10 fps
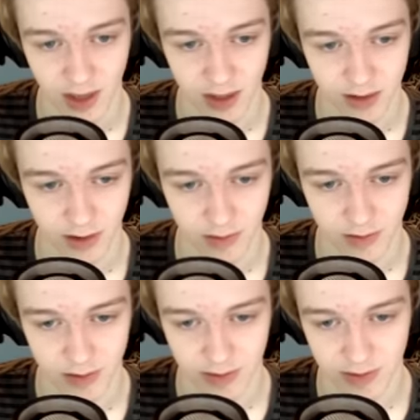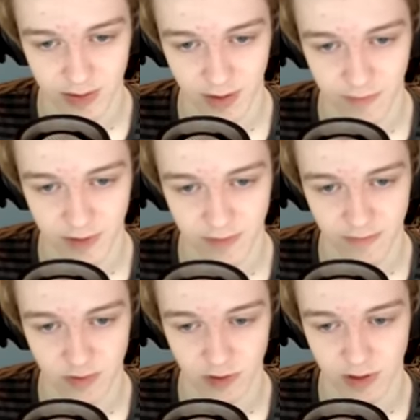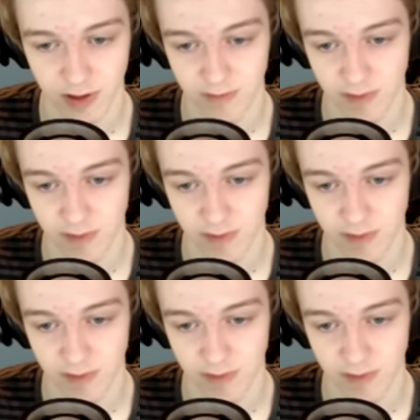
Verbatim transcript: So there's a few different versions of the